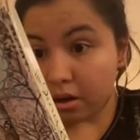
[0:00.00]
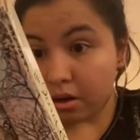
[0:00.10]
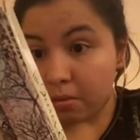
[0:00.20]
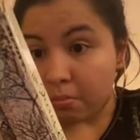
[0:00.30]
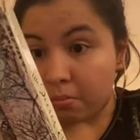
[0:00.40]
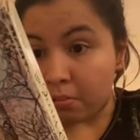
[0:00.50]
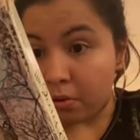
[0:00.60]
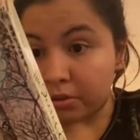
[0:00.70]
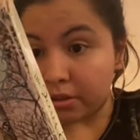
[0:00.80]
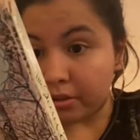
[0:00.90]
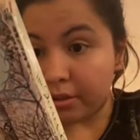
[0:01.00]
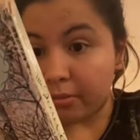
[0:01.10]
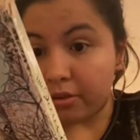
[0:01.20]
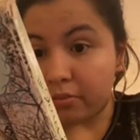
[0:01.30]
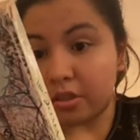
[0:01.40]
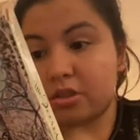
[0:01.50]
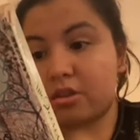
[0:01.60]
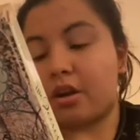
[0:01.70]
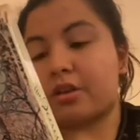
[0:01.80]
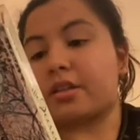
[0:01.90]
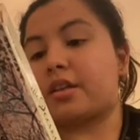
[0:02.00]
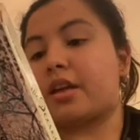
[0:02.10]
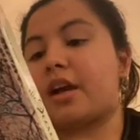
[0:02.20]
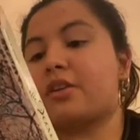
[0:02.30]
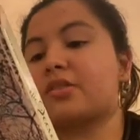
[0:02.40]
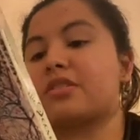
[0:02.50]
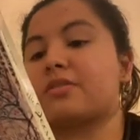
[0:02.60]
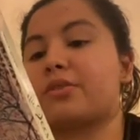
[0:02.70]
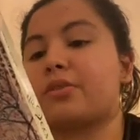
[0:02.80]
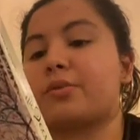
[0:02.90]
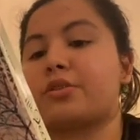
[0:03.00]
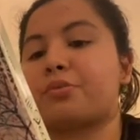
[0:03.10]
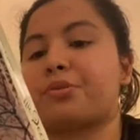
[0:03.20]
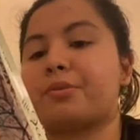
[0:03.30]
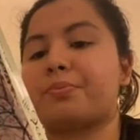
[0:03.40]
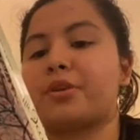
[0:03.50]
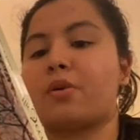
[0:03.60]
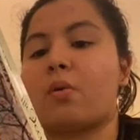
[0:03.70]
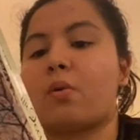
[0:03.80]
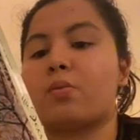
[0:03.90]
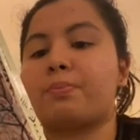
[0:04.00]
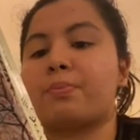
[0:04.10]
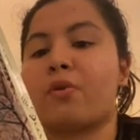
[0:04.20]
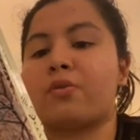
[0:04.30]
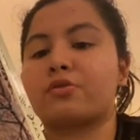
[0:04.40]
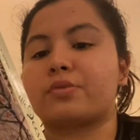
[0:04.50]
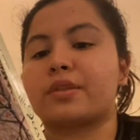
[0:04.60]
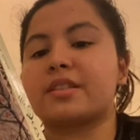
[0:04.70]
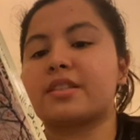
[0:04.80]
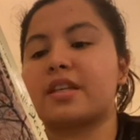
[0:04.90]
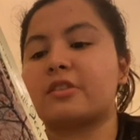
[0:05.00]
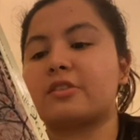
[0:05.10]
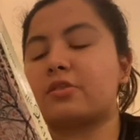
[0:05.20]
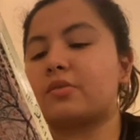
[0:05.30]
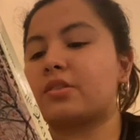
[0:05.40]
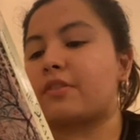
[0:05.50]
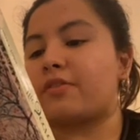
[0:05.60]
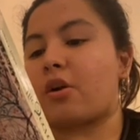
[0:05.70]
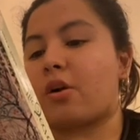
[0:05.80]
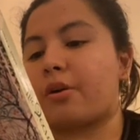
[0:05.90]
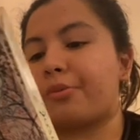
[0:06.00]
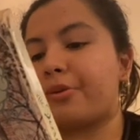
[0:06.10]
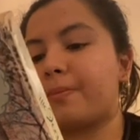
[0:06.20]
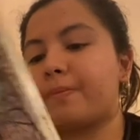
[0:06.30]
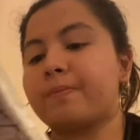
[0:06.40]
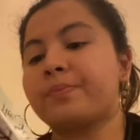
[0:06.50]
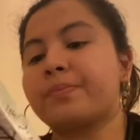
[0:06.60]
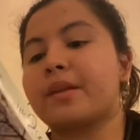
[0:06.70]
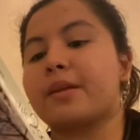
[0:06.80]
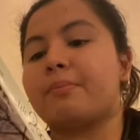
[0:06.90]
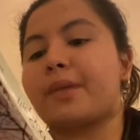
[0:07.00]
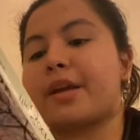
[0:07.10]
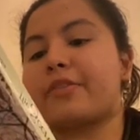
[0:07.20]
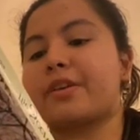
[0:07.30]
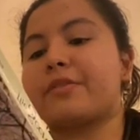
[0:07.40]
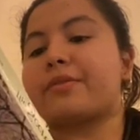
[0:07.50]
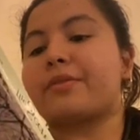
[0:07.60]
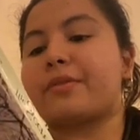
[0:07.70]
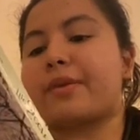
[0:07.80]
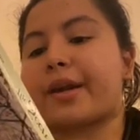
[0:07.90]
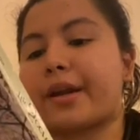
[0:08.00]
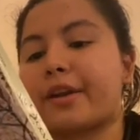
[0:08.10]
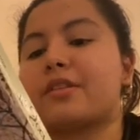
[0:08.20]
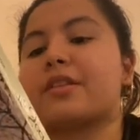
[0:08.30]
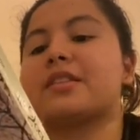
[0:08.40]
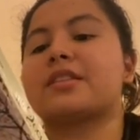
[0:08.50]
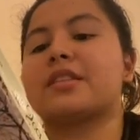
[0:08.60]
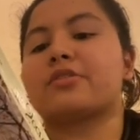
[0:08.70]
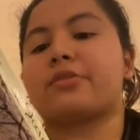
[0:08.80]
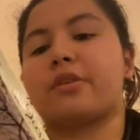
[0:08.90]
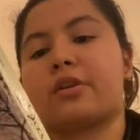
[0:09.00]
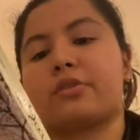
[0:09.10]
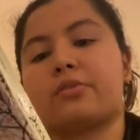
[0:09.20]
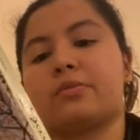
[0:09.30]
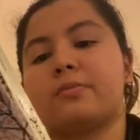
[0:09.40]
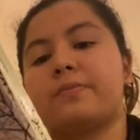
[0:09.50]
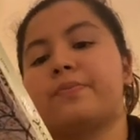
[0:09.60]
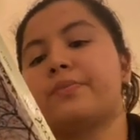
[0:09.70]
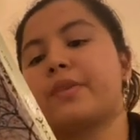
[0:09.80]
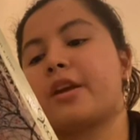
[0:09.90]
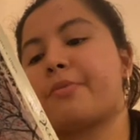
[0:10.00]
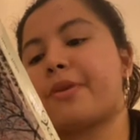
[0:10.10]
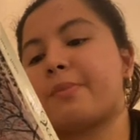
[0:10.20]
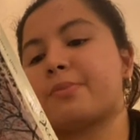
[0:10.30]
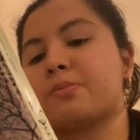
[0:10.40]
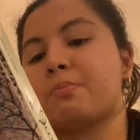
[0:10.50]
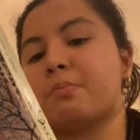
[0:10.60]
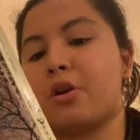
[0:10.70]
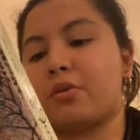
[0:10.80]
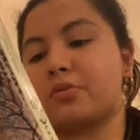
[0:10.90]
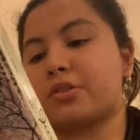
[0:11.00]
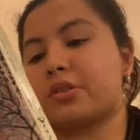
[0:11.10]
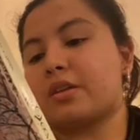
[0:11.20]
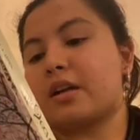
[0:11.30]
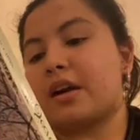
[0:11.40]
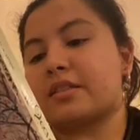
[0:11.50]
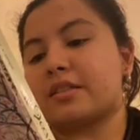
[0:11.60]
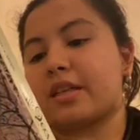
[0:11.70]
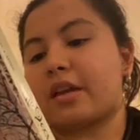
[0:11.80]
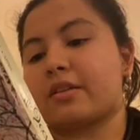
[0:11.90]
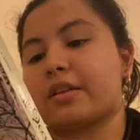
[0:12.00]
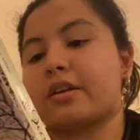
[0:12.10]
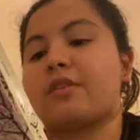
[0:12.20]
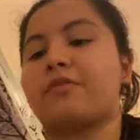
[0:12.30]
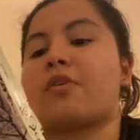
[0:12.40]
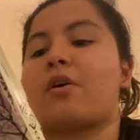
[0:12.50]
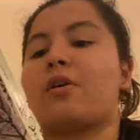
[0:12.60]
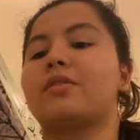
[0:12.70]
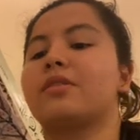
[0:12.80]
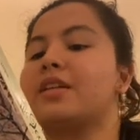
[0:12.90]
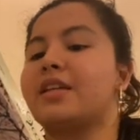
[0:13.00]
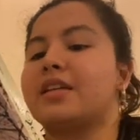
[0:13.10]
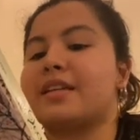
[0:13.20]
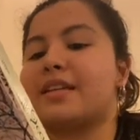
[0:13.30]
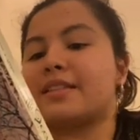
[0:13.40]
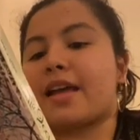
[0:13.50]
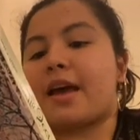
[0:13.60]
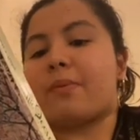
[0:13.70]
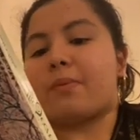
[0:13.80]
Most of them are witch-locked, and the house is filled with creepy old portraits in suits of armor. Mary rarely sees her uncle, and perhaps most unsettling of all is that